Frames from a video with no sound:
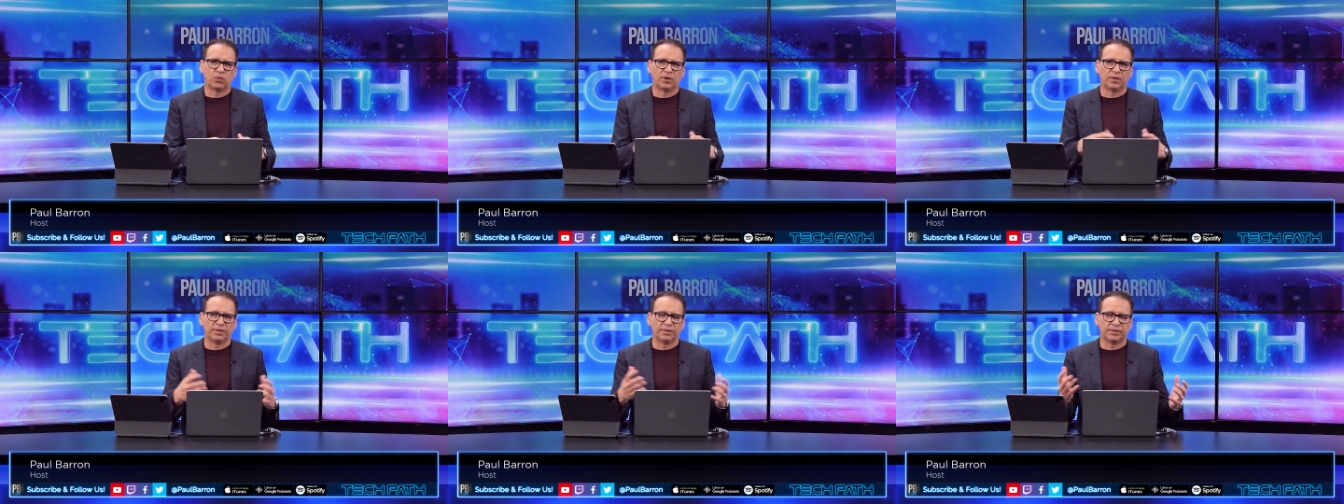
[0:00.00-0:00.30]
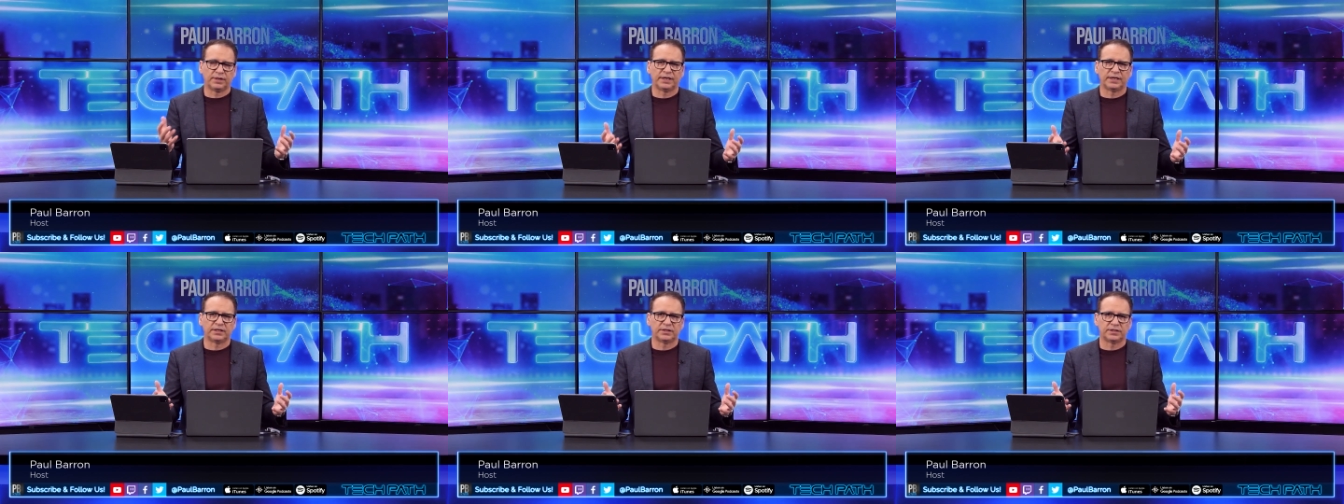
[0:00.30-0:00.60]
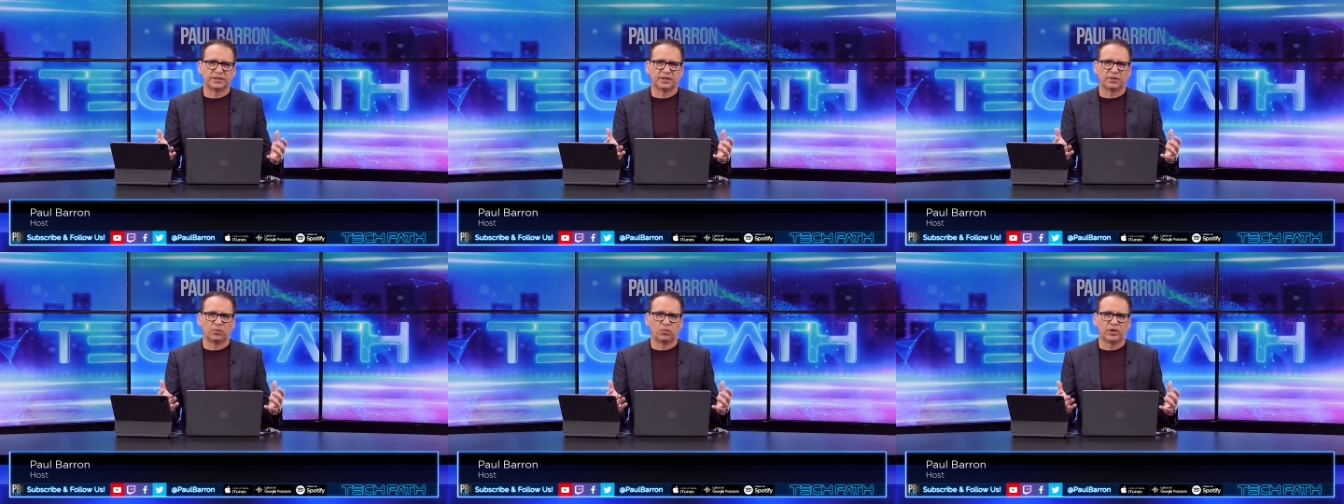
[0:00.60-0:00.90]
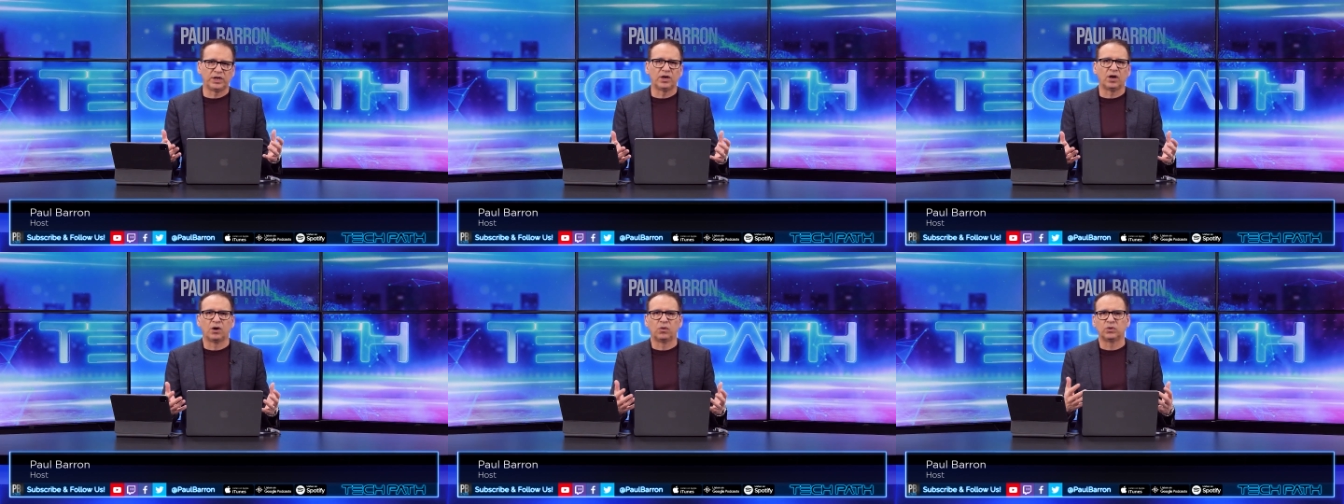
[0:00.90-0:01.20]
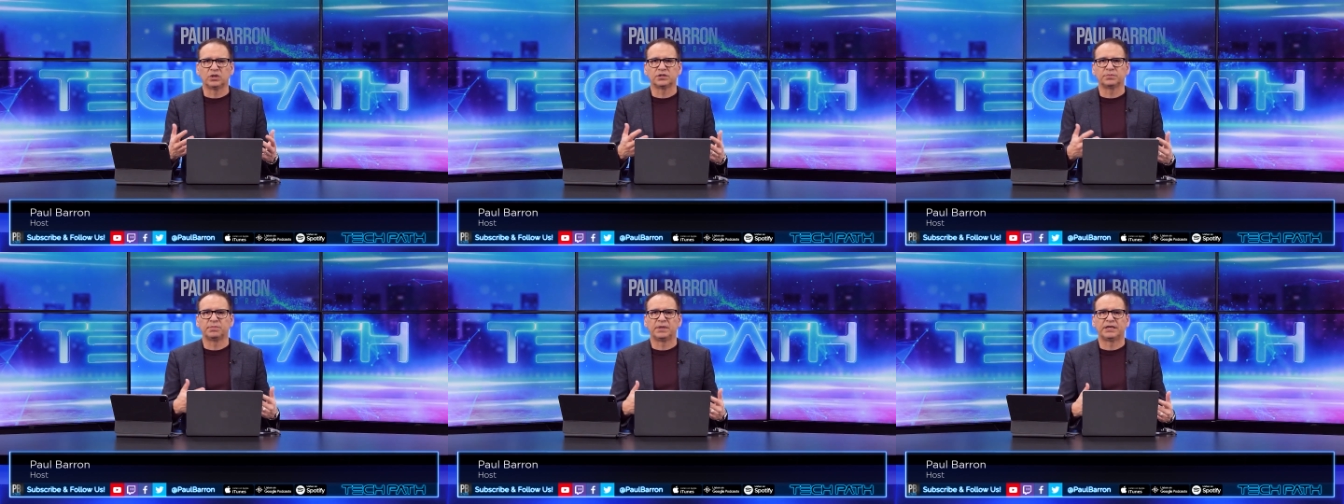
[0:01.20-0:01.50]
one of the things that we
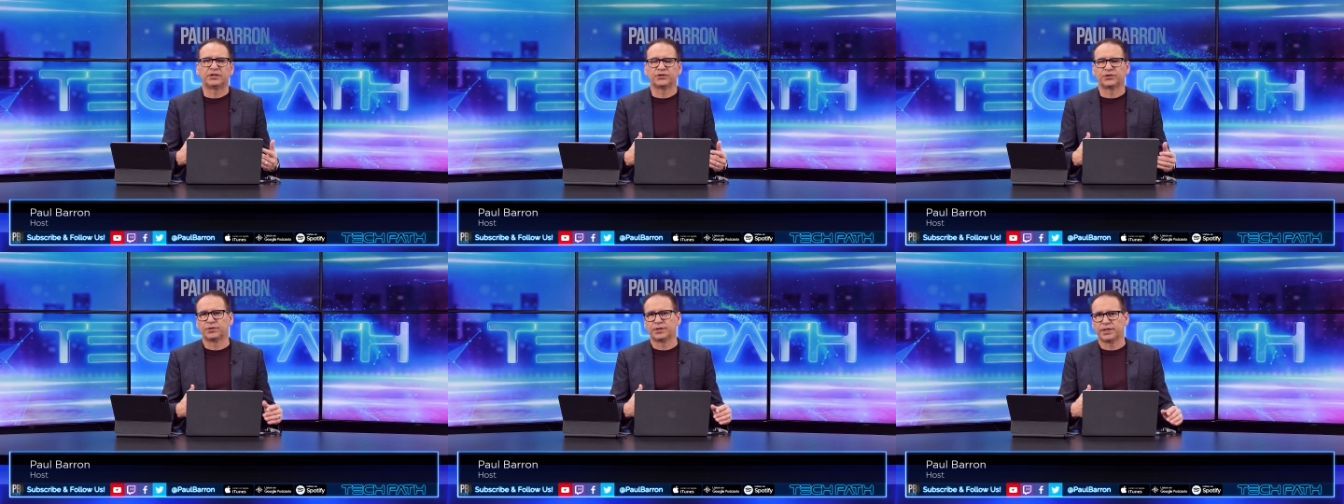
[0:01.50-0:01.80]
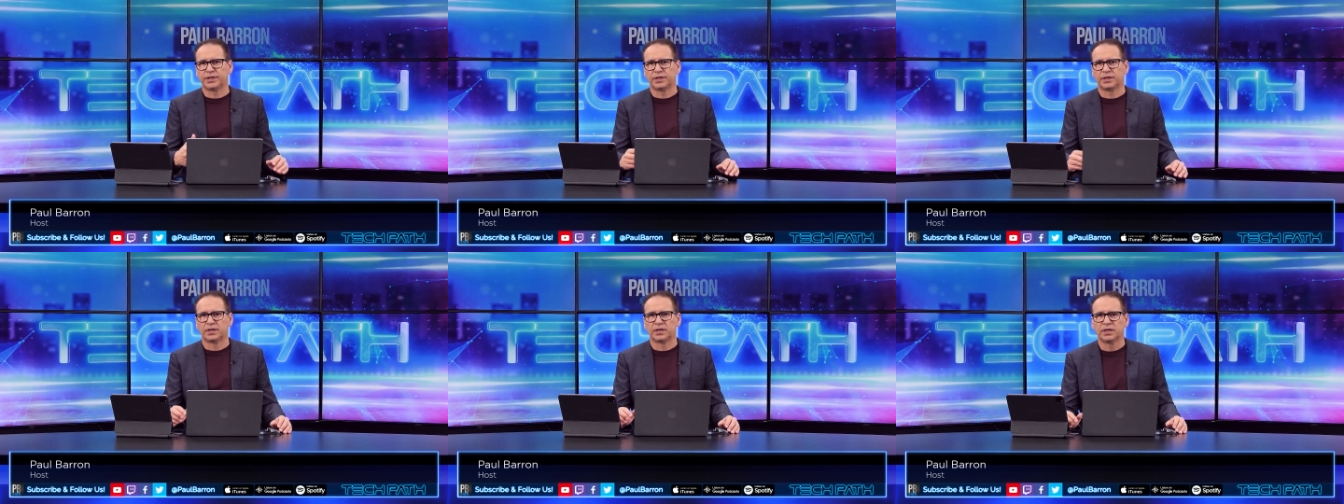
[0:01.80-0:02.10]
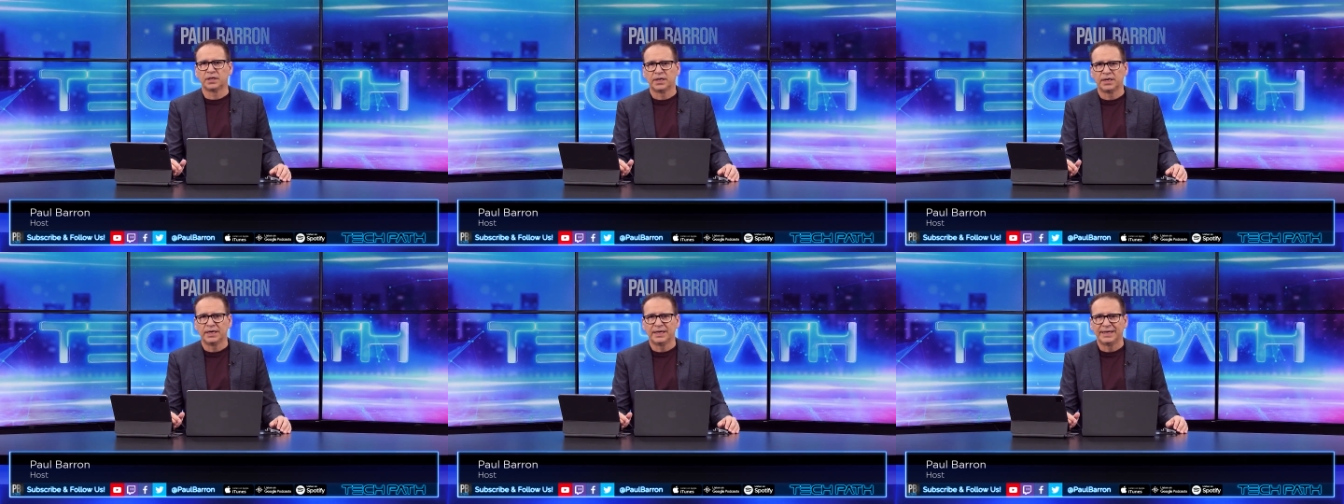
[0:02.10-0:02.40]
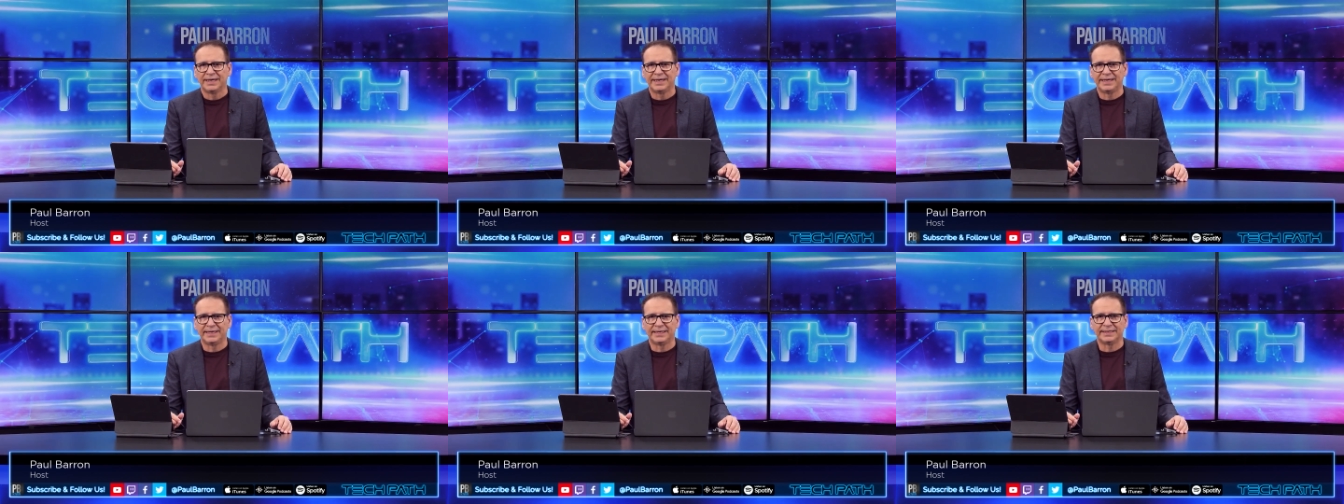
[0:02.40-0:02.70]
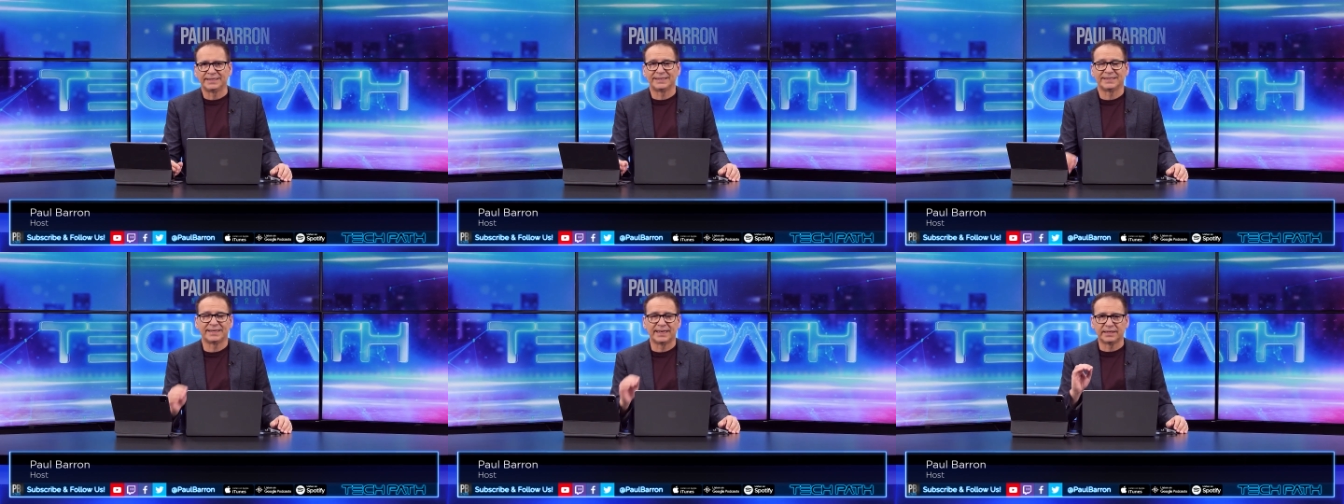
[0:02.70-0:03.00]
always measure here
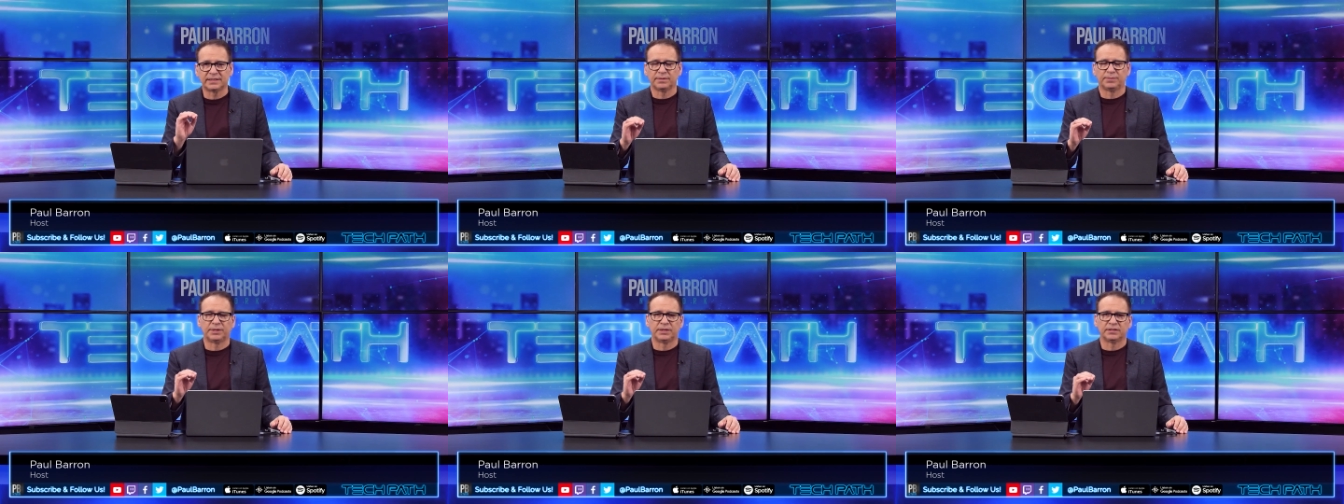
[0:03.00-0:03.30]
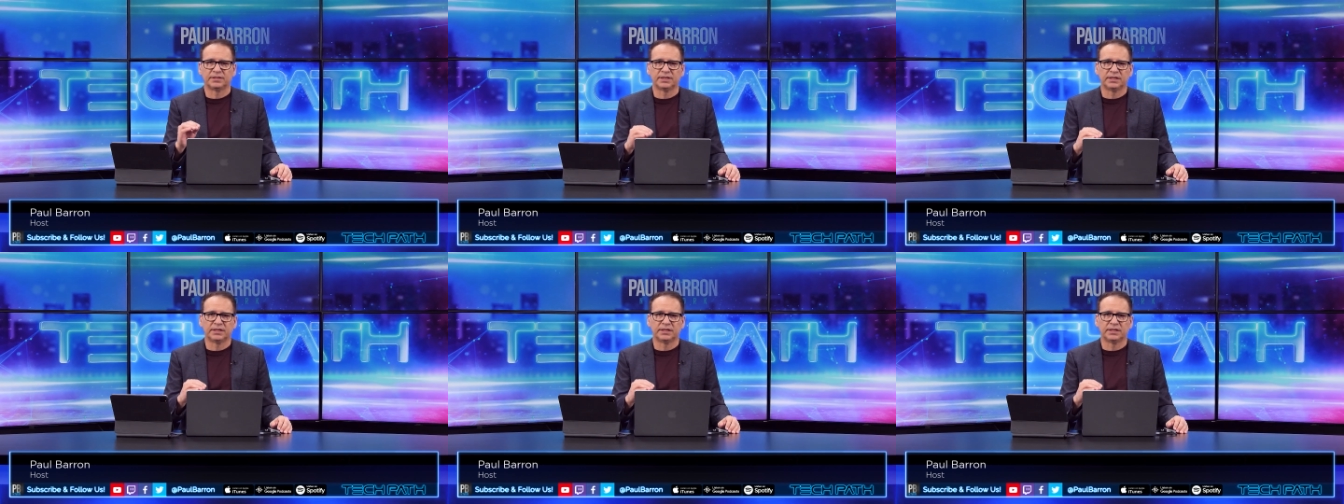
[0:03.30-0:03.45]
is sentiment.